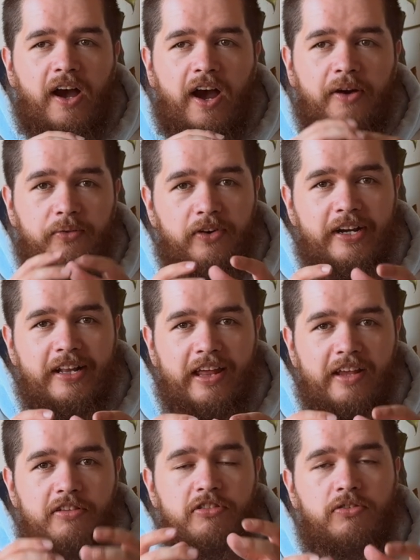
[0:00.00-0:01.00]
I
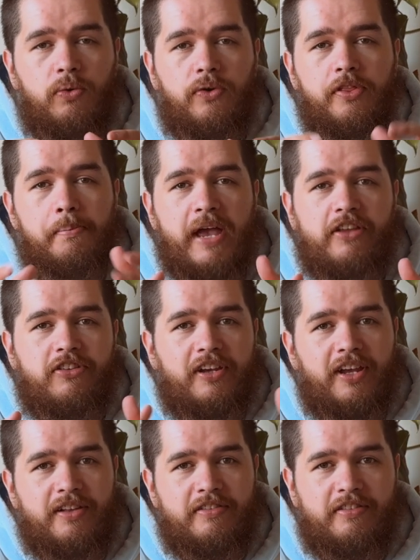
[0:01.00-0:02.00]
really saw the
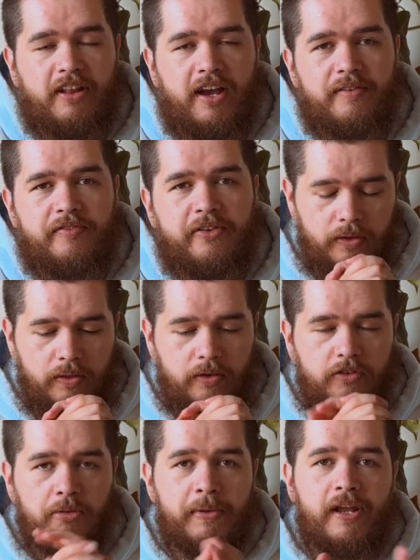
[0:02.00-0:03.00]
magic in slide film.
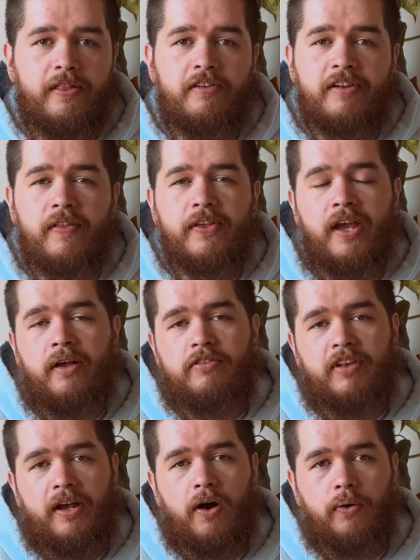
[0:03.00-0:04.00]
To me, there's nothing else
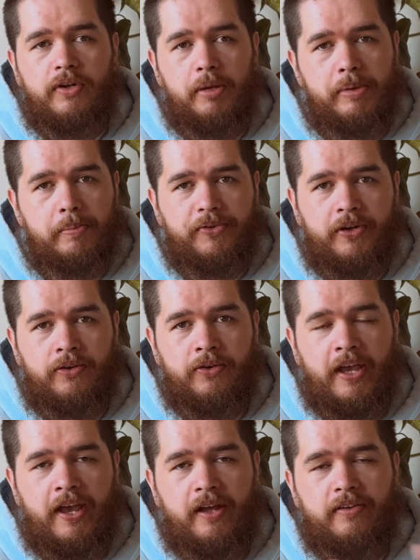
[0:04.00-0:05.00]
like holding a memory in your
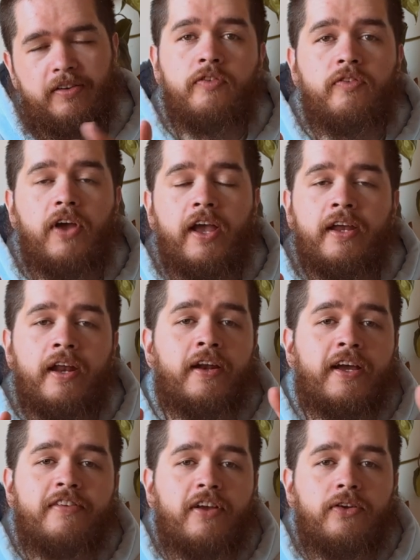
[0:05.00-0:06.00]
hand. And I
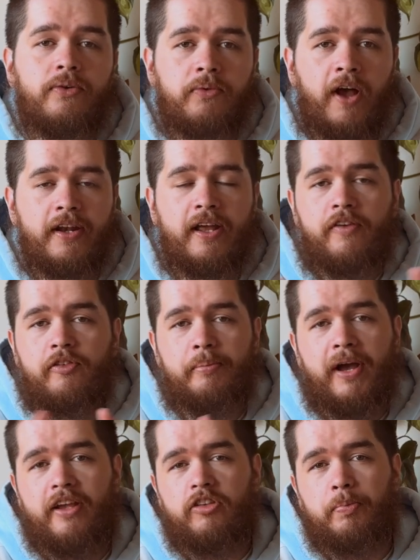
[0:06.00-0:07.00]
can tell you right now from
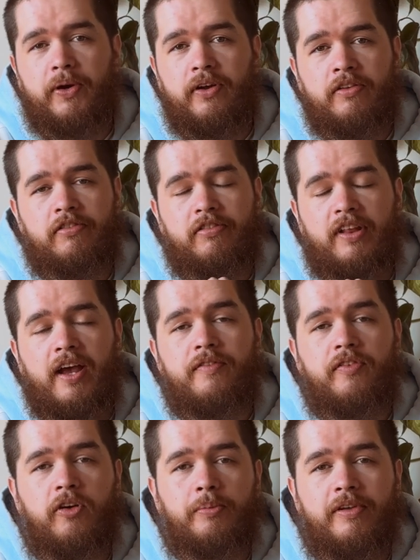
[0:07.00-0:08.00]
my experience, slide
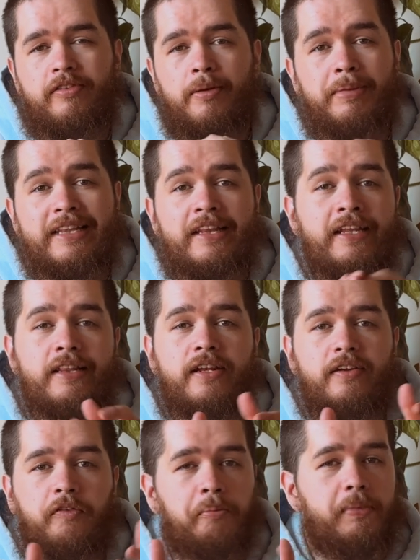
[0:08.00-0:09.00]
film is a completely
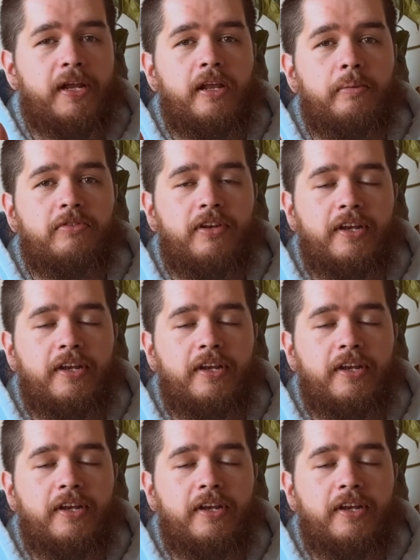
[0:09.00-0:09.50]
different medium to